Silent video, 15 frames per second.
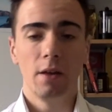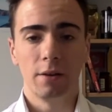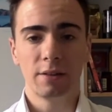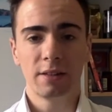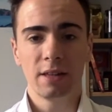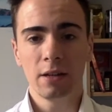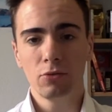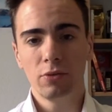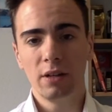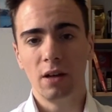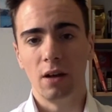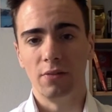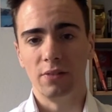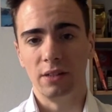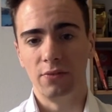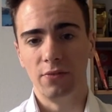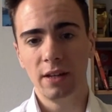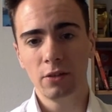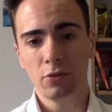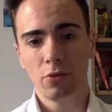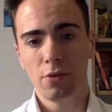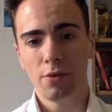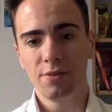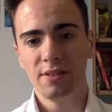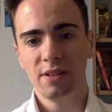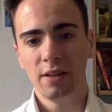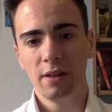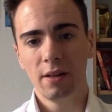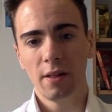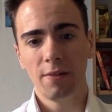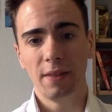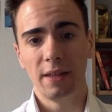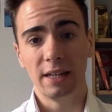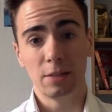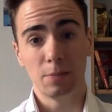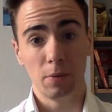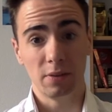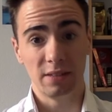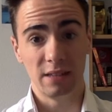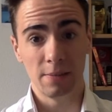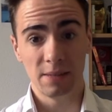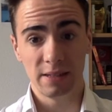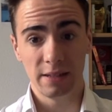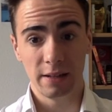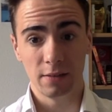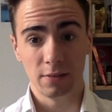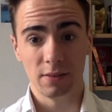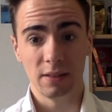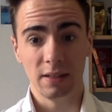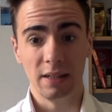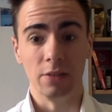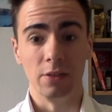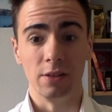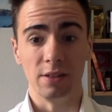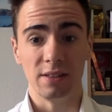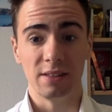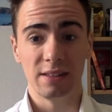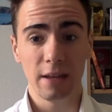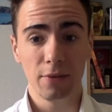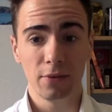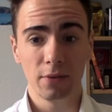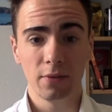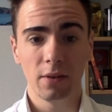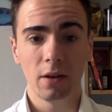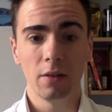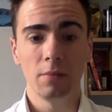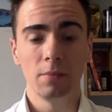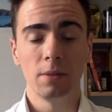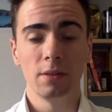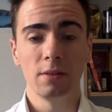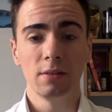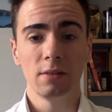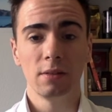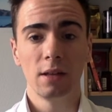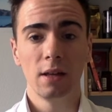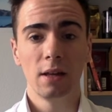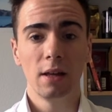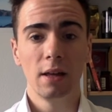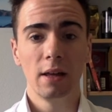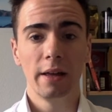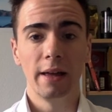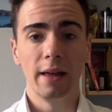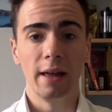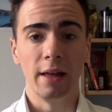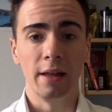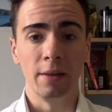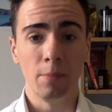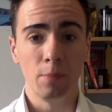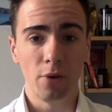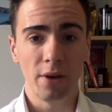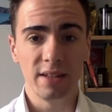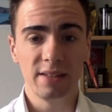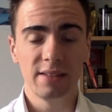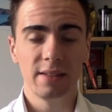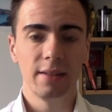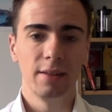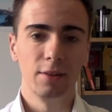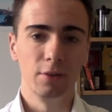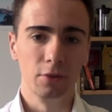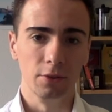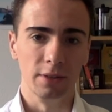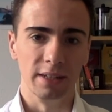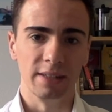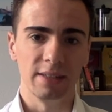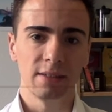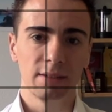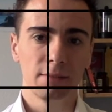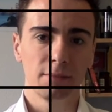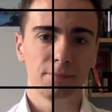a country of adventurers that exposed themselves in an unsafe environment and embraced newness.